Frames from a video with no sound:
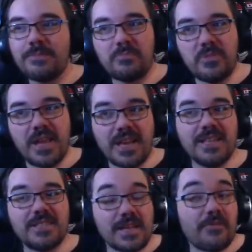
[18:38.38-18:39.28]
It
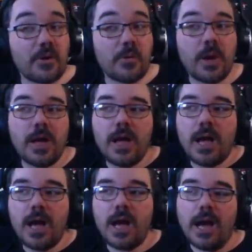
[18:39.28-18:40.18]
is difficult.
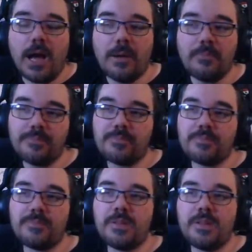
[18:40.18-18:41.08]

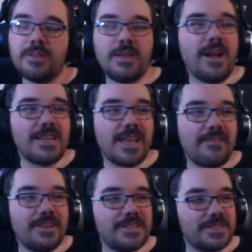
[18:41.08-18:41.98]
The idea
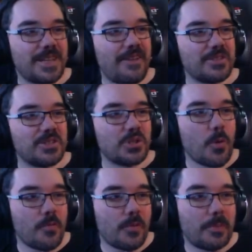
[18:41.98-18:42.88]
is to have a
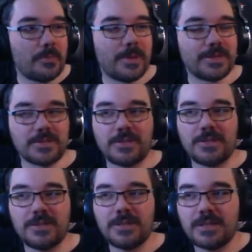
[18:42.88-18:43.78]
solvable puzzle.
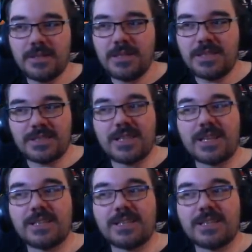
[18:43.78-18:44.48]
It's like